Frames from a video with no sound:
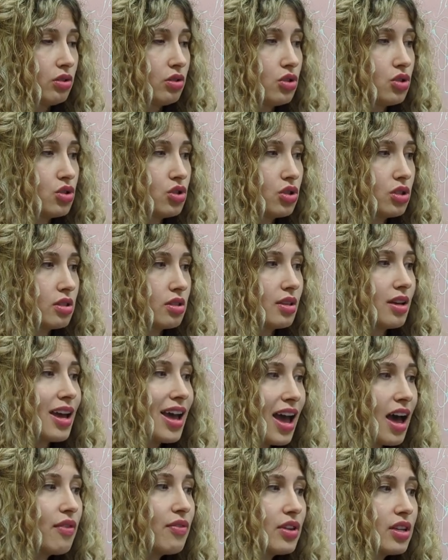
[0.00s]
It's just
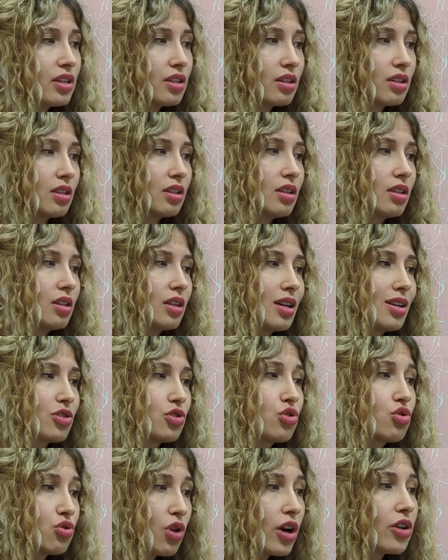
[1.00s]
having a
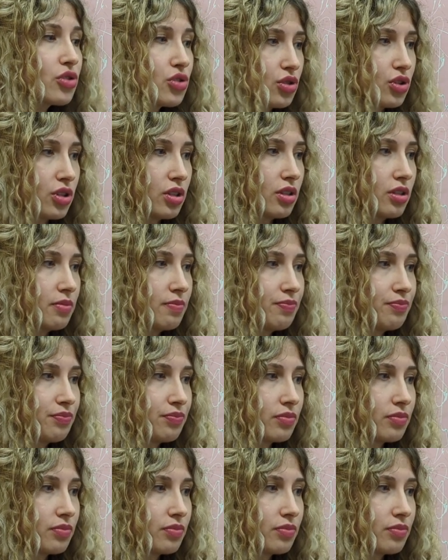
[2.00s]
structure